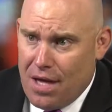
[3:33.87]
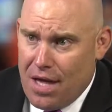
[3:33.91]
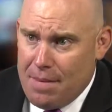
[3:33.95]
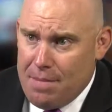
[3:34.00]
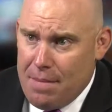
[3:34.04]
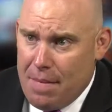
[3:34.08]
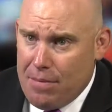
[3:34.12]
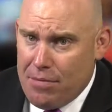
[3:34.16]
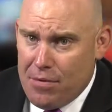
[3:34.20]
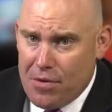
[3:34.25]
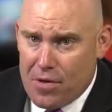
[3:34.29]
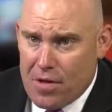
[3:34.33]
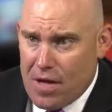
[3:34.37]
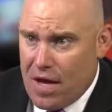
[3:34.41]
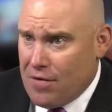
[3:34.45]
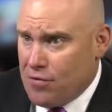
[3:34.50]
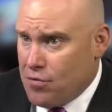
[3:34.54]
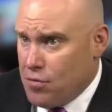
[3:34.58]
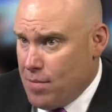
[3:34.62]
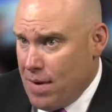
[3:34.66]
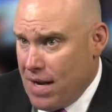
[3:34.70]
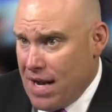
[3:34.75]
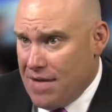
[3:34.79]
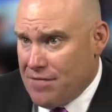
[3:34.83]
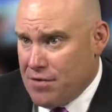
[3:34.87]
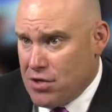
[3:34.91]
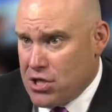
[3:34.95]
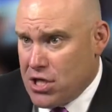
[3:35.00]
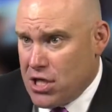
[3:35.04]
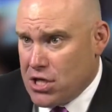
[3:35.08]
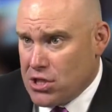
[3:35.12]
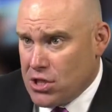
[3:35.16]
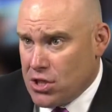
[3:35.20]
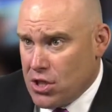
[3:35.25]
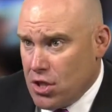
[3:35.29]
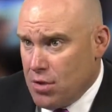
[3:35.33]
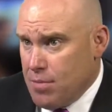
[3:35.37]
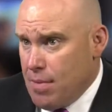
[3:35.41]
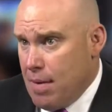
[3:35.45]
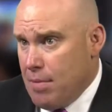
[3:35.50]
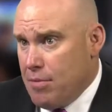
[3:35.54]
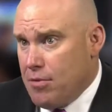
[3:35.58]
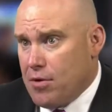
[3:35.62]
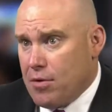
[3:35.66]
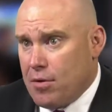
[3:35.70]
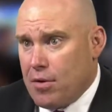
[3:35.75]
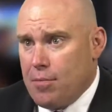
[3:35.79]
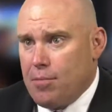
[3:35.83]
And maybe the software might have to change a little,
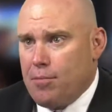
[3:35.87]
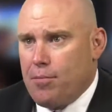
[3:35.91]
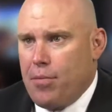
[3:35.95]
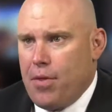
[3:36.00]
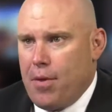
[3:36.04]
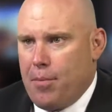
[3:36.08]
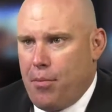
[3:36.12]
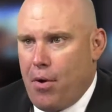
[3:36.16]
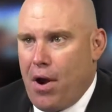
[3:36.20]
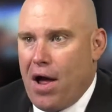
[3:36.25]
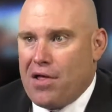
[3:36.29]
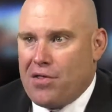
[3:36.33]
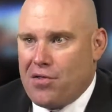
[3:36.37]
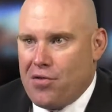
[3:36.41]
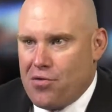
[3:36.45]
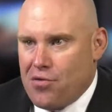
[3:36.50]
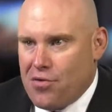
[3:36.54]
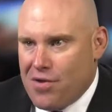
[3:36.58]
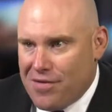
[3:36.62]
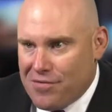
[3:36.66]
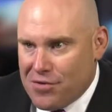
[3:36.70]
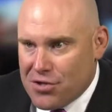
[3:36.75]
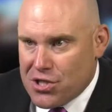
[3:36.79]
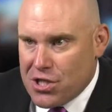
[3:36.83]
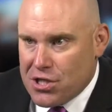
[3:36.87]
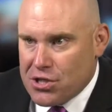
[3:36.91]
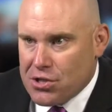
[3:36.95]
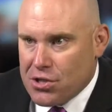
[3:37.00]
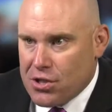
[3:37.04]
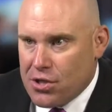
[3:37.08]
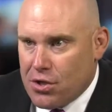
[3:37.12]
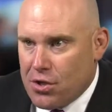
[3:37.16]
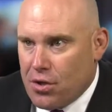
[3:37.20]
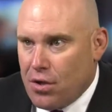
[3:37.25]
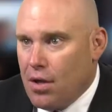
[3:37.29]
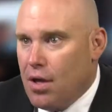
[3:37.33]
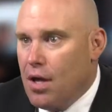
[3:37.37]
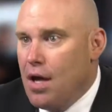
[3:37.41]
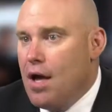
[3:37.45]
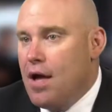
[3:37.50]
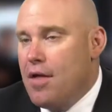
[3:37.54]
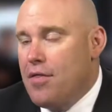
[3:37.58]
maybe the processors have to change a little,